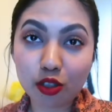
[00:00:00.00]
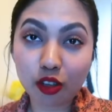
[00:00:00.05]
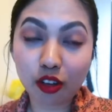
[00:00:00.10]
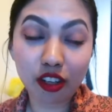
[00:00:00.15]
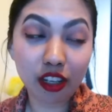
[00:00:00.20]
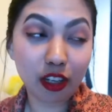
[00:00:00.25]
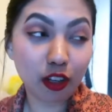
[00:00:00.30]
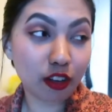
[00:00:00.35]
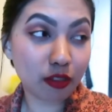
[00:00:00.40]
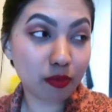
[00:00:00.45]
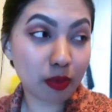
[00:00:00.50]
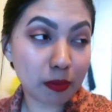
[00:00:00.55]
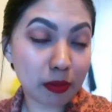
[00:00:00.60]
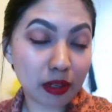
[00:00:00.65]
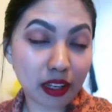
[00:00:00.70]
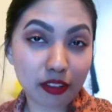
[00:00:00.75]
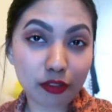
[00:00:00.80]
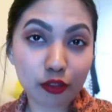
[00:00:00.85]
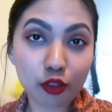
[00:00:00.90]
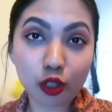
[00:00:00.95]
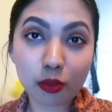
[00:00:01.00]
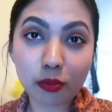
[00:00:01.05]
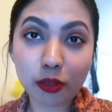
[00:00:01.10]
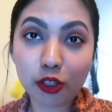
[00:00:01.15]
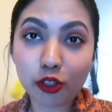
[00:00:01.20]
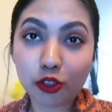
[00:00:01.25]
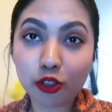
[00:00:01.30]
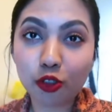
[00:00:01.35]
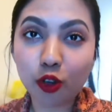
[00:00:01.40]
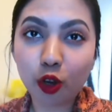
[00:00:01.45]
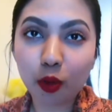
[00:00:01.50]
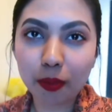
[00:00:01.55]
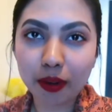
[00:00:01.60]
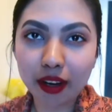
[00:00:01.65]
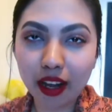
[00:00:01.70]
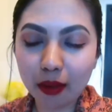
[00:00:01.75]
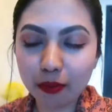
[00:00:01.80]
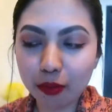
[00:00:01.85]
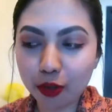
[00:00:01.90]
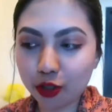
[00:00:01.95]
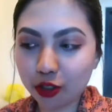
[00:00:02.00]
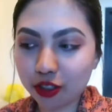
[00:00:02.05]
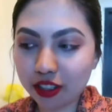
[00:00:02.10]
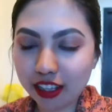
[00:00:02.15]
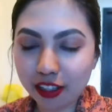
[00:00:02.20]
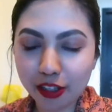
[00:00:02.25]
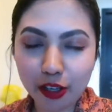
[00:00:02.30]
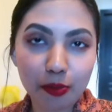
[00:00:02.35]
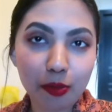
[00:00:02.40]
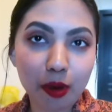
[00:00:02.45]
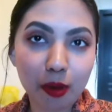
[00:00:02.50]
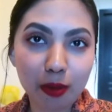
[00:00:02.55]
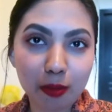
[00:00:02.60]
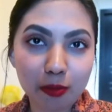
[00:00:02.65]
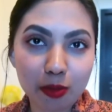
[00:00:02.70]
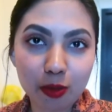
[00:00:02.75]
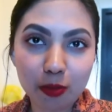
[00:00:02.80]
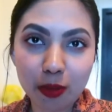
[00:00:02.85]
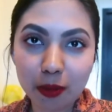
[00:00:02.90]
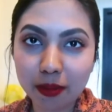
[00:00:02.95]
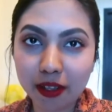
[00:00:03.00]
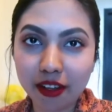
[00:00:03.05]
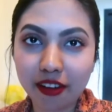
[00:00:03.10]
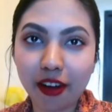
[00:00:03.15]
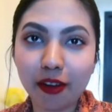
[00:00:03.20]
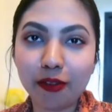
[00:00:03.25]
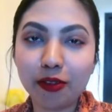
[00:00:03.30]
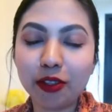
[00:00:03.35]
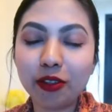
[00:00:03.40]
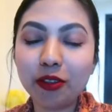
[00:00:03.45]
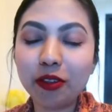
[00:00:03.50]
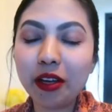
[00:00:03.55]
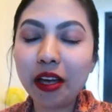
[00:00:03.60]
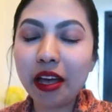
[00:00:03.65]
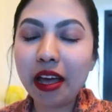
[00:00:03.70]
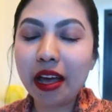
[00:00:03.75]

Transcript: sorry, a lot of people have told me you should open up, you should tell your problems to people around you,